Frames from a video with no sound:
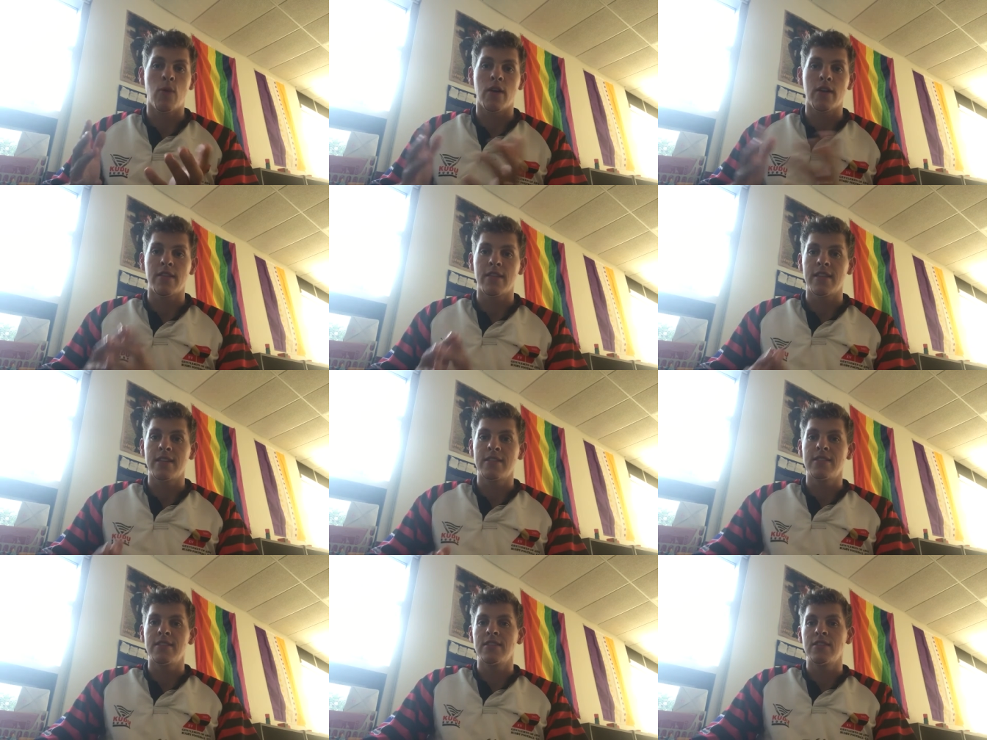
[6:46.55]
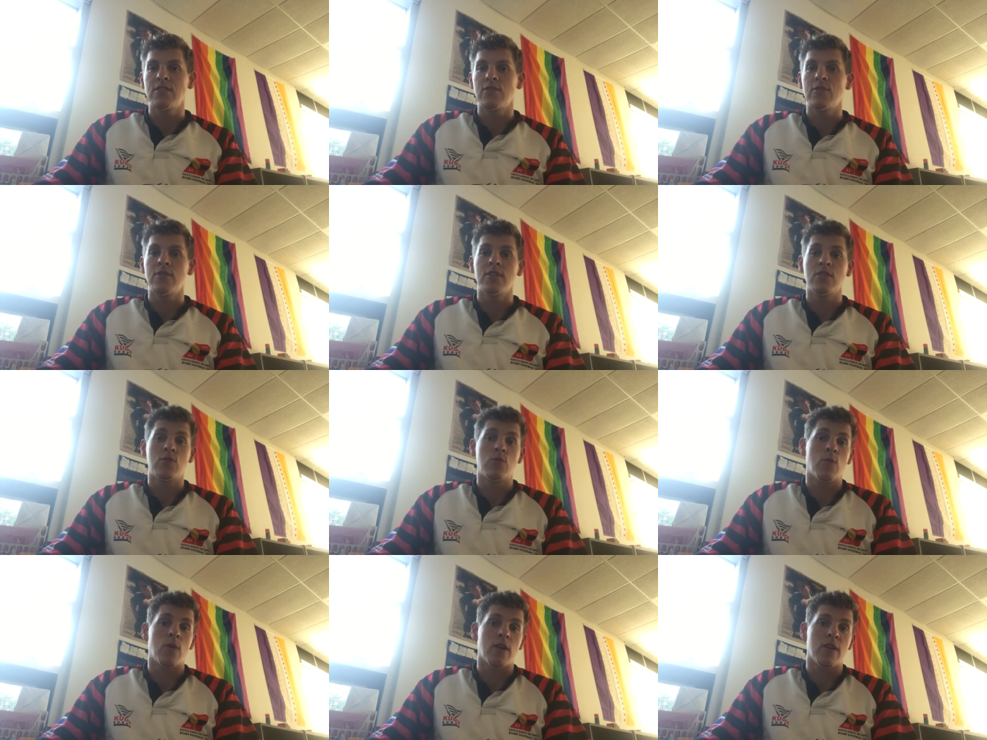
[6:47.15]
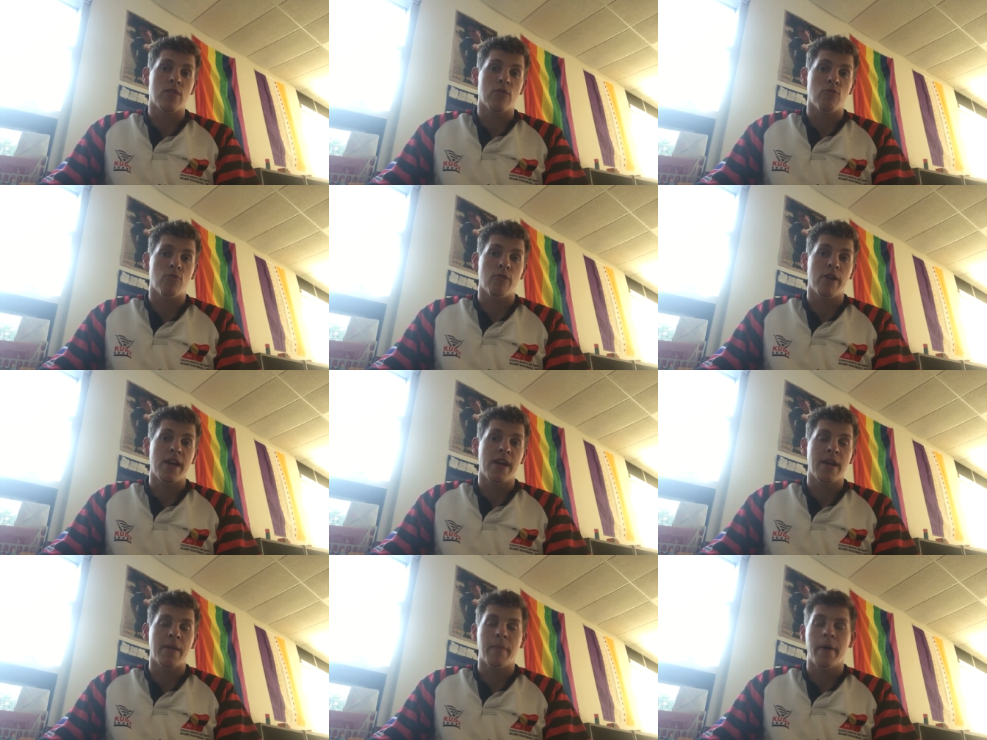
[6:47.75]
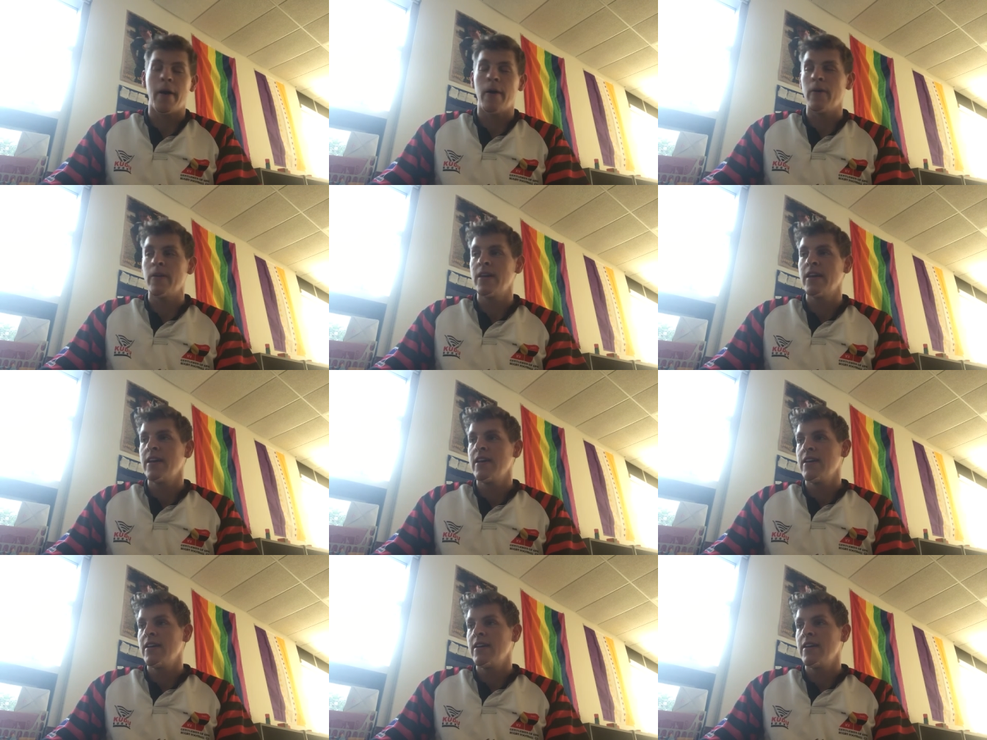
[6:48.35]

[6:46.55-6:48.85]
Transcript: worth listening to and it's worth reading about.